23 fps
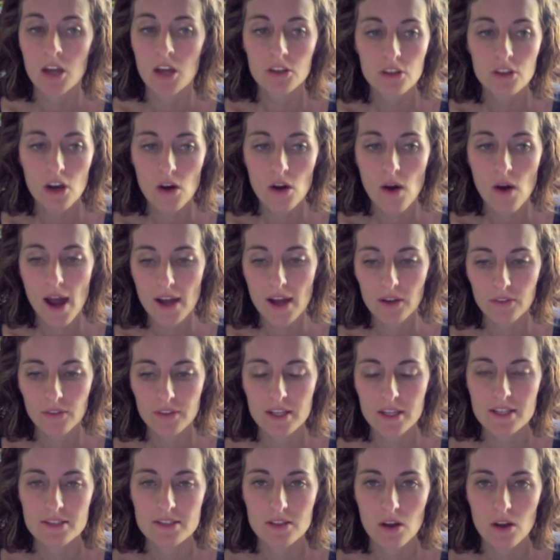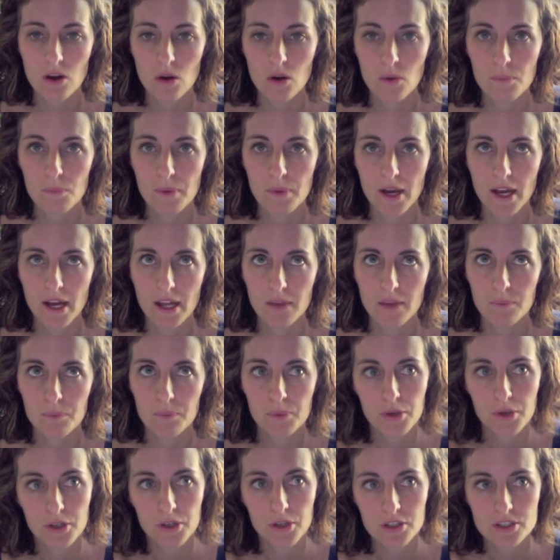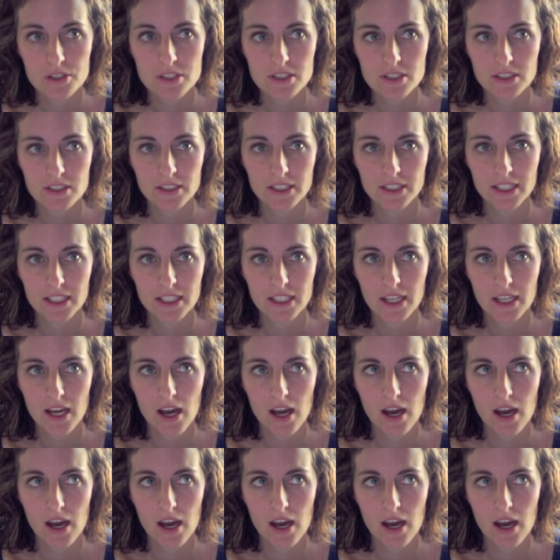No, I don't think so, but personally,